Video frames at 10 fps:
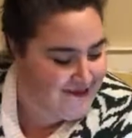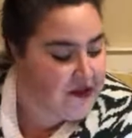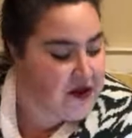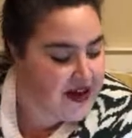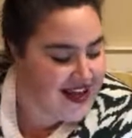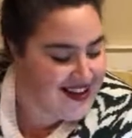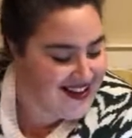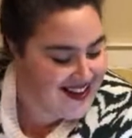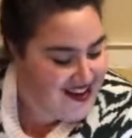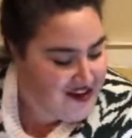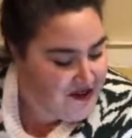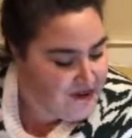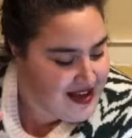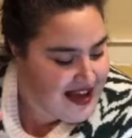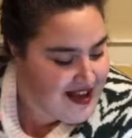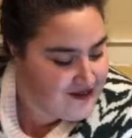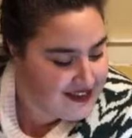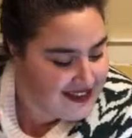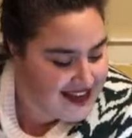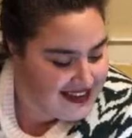Okay, we have
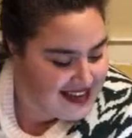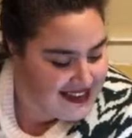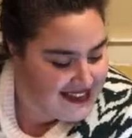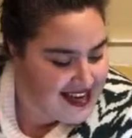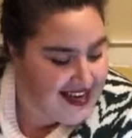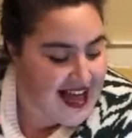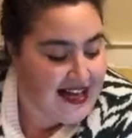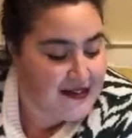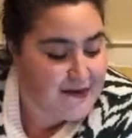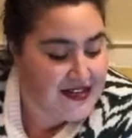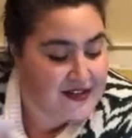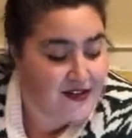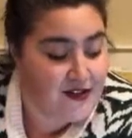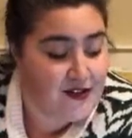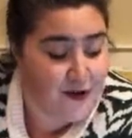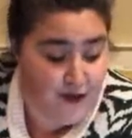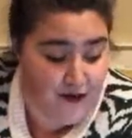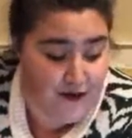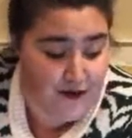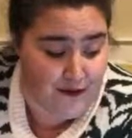Layla saying Elemis
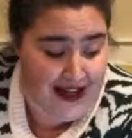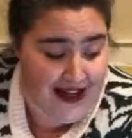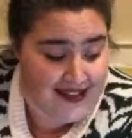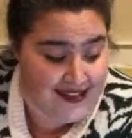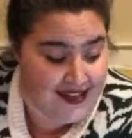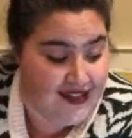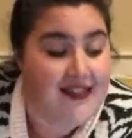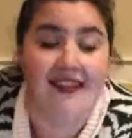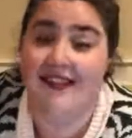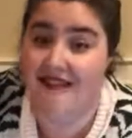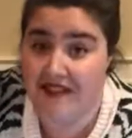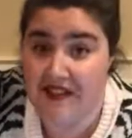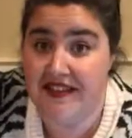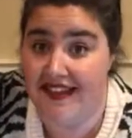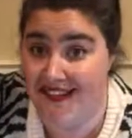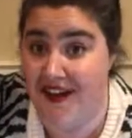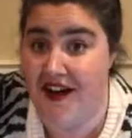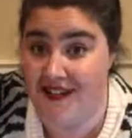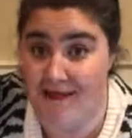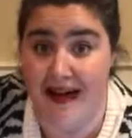Superfood Mask. That's an
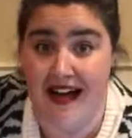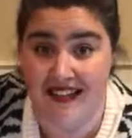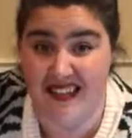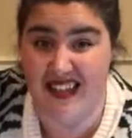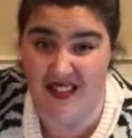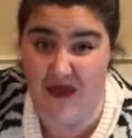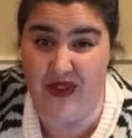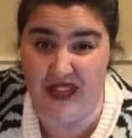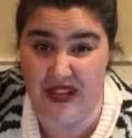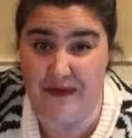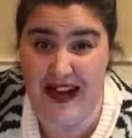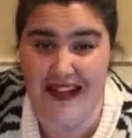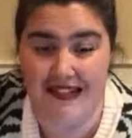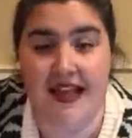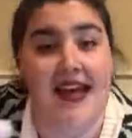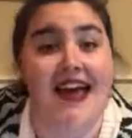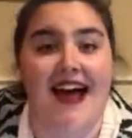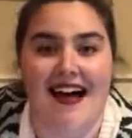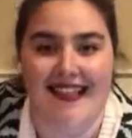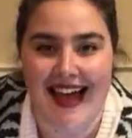awesome mask. That's a really good mask.
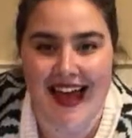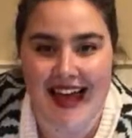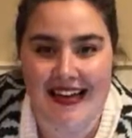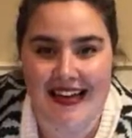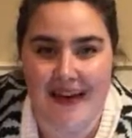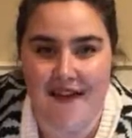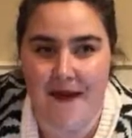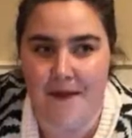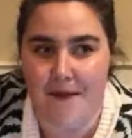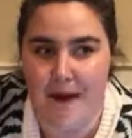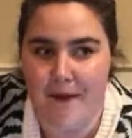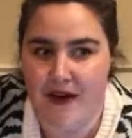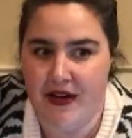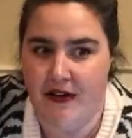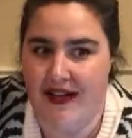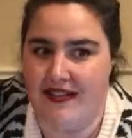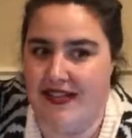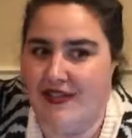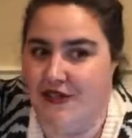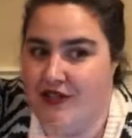And that, if I'm remembering correctly,
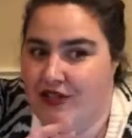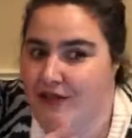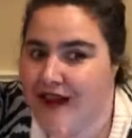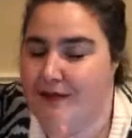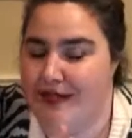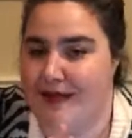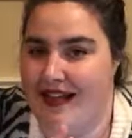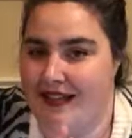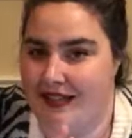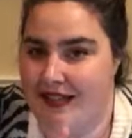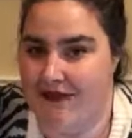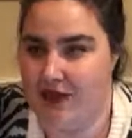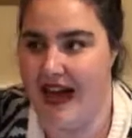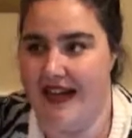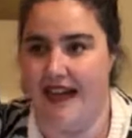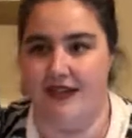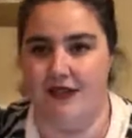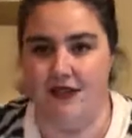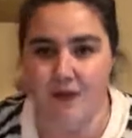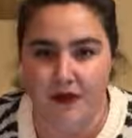there's 2 Elemis masks I've tried, and the
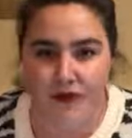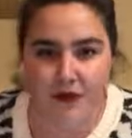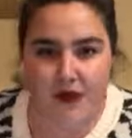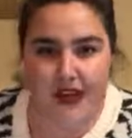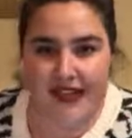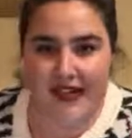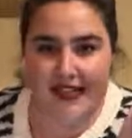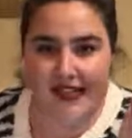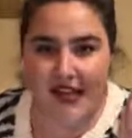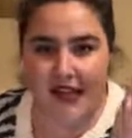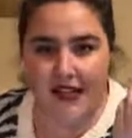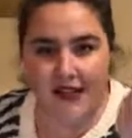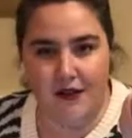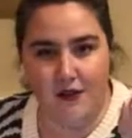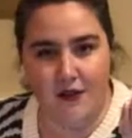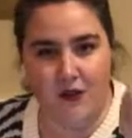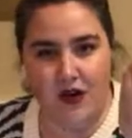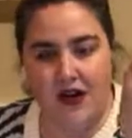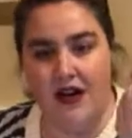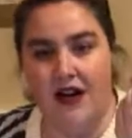Superfood one is like a little
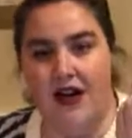more